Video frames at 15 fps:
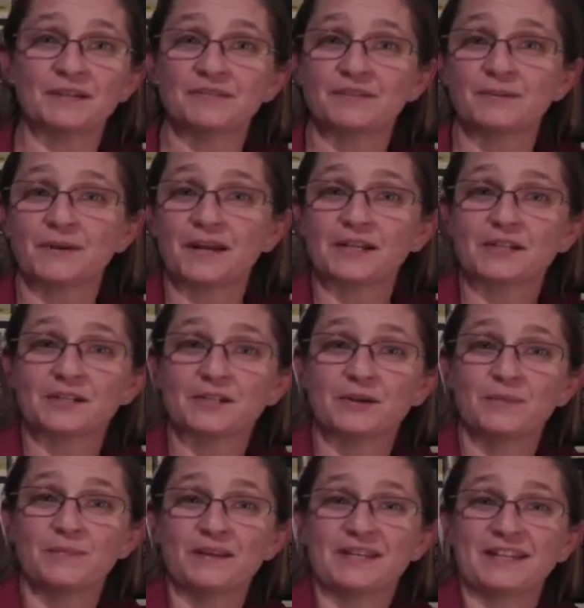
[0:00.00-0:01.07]
of the reaction
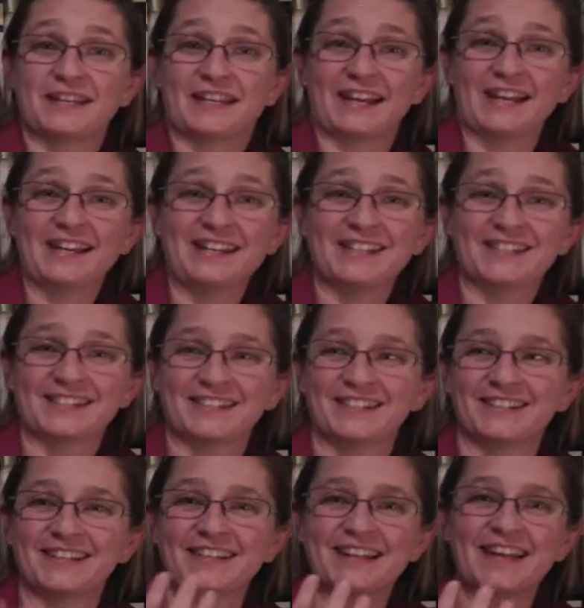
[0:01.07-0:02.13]
to
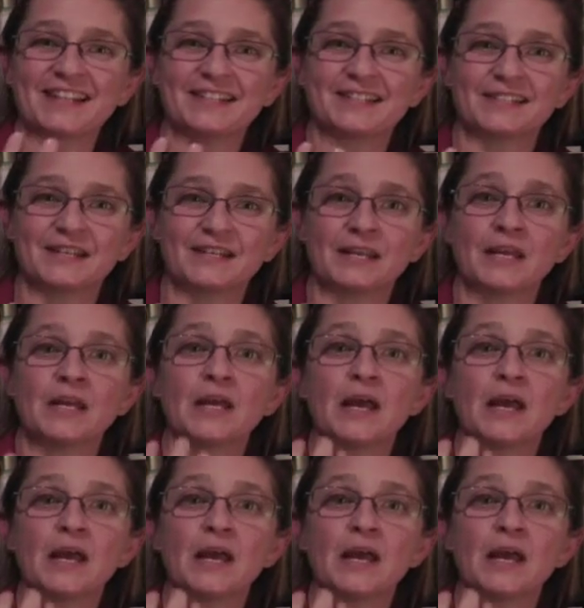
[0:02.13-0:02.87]
medication, and that's it.